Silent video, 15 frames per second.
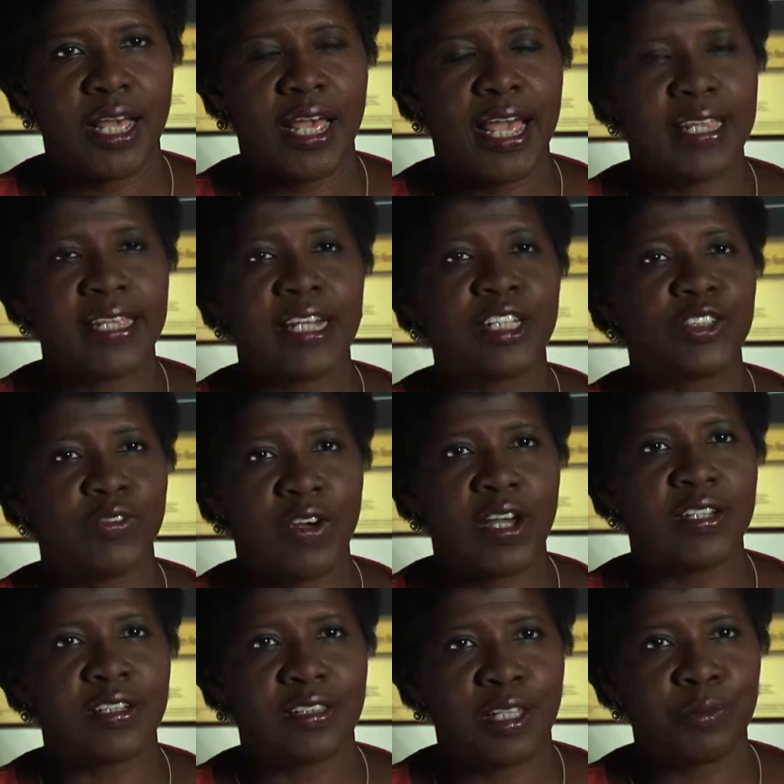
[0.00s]
and that it's
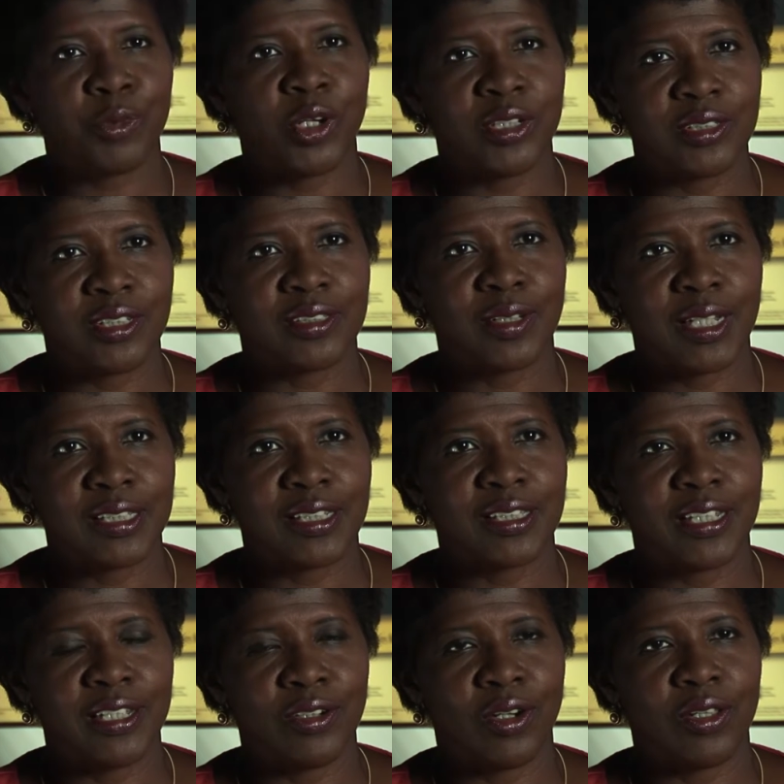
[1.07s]
fine to let print to take the
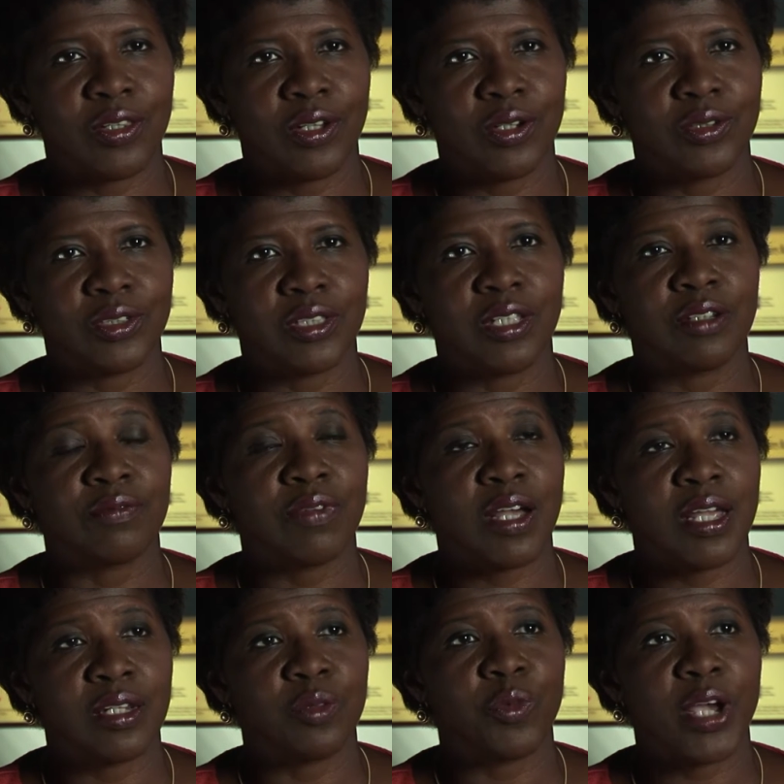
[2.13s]
lead on those and then
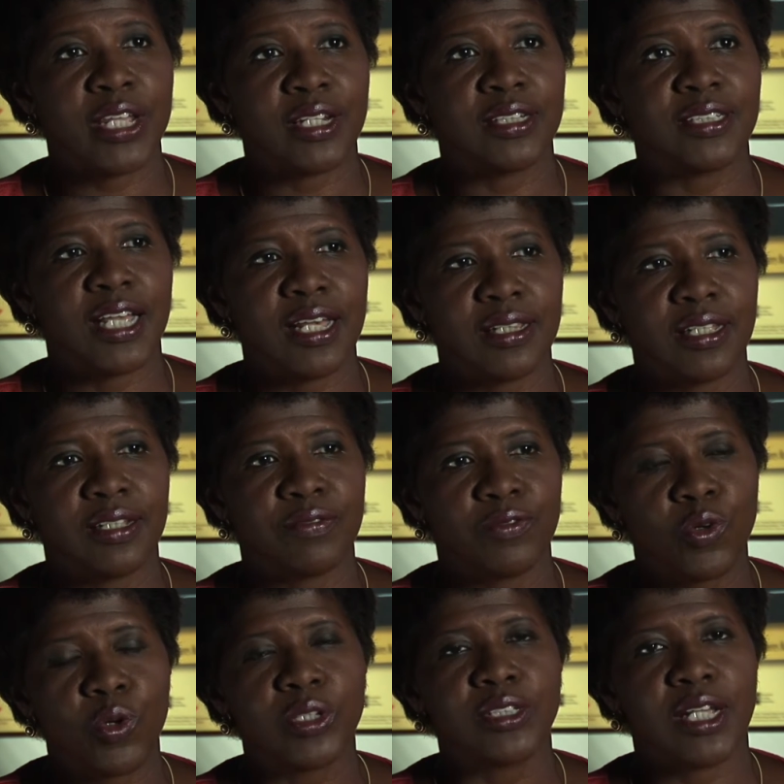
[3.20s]
find a way to tell it
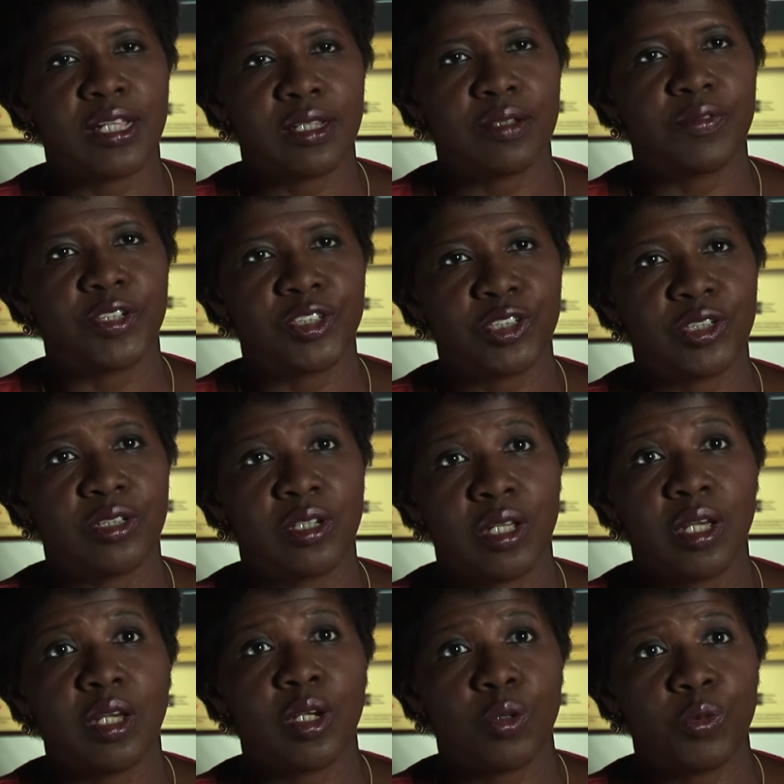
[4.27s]
for television,
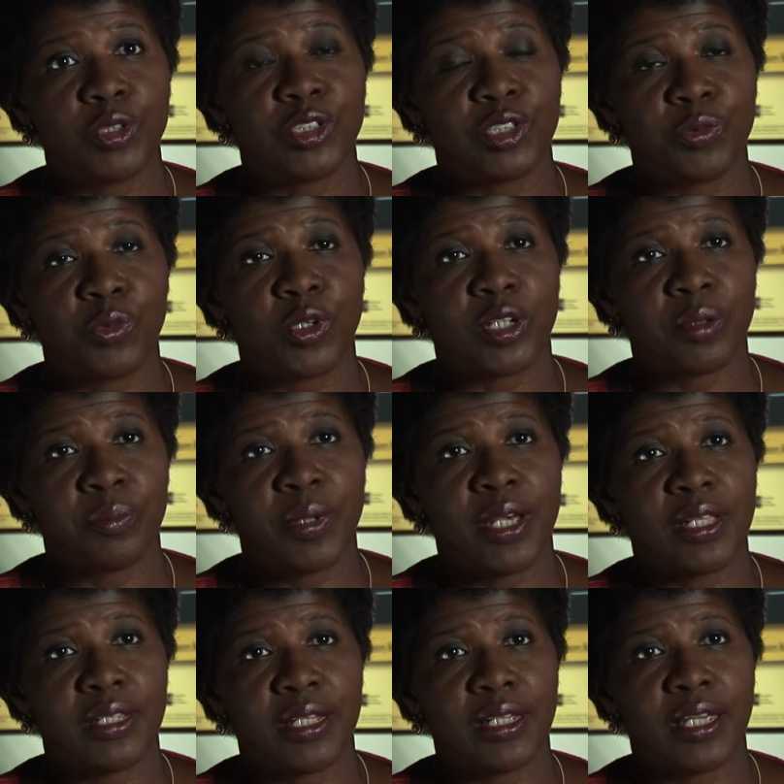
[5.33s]
which is more
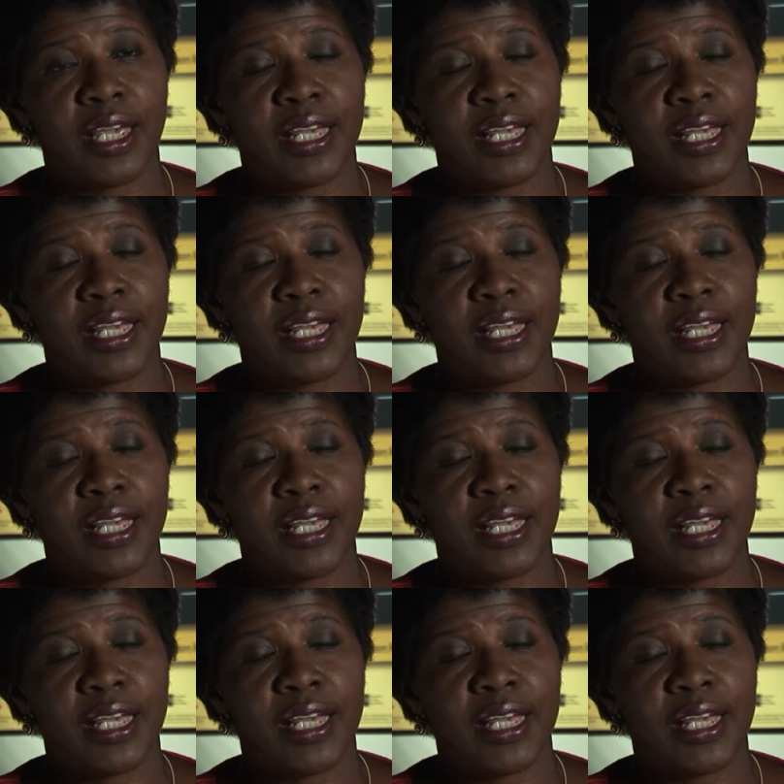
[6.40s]
compelling.